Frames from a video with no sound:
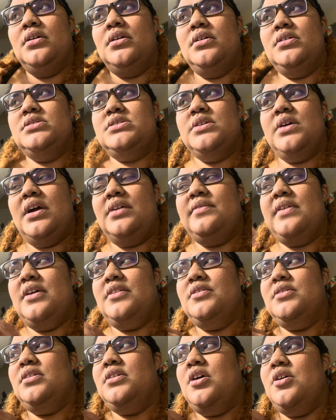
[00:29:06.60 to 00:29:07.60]
So I'd
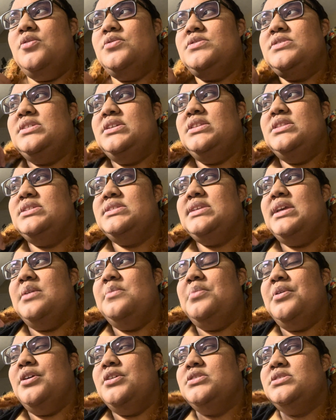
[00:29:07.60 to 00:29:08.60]
rather go see the same
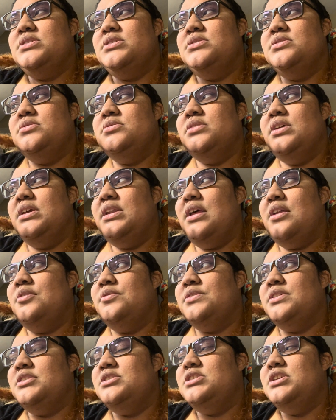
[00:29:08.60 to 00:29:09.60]
person, and I don't
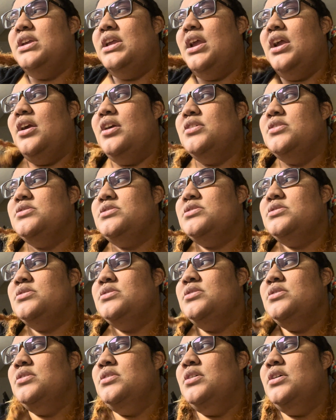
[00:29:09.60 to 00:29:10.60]
think she cares.
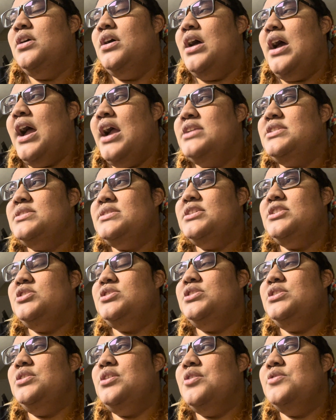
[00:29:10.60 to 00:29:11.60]
I just think
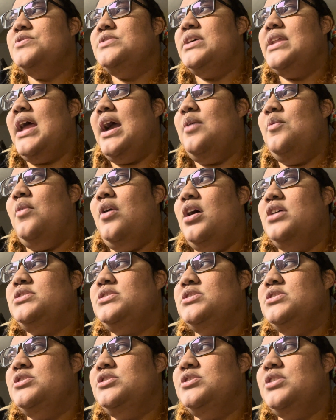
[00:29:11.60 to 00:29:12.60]
she knows that I watched
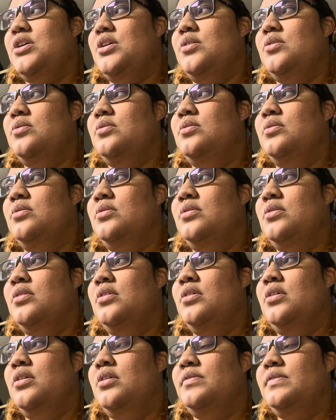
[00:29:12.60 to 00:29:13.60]
the show
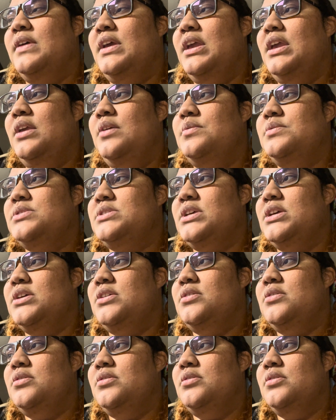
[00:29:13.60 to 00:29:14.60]
that he was
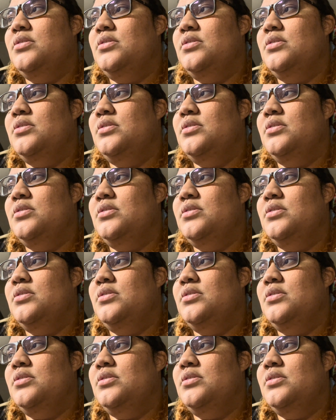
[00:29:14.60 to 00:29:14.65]
in,